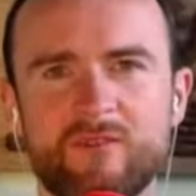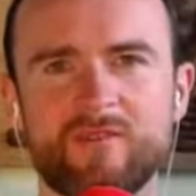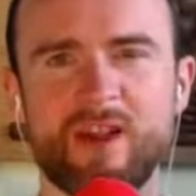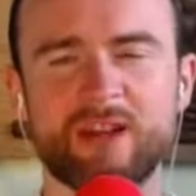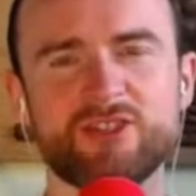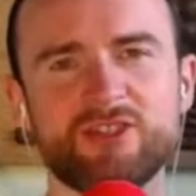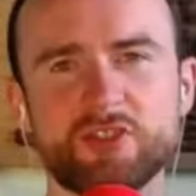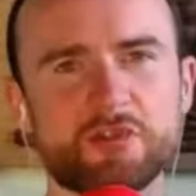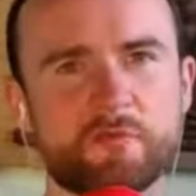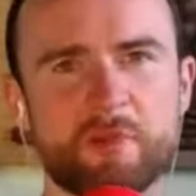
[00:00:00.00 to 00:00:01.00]
factions
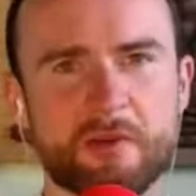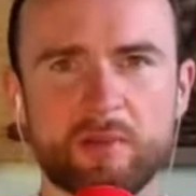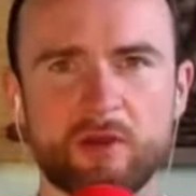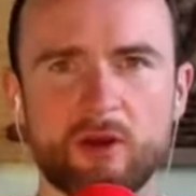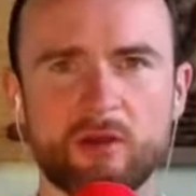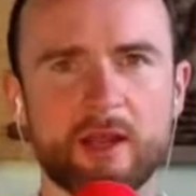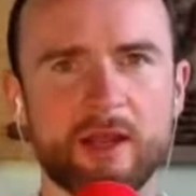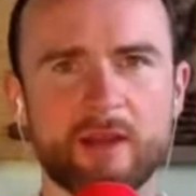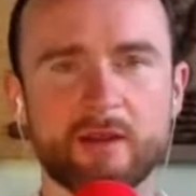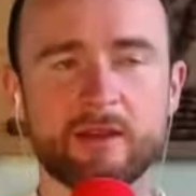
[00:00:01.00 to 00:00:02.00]
of people
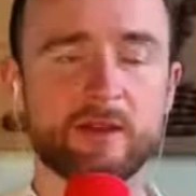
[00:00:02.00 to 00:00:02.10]
online.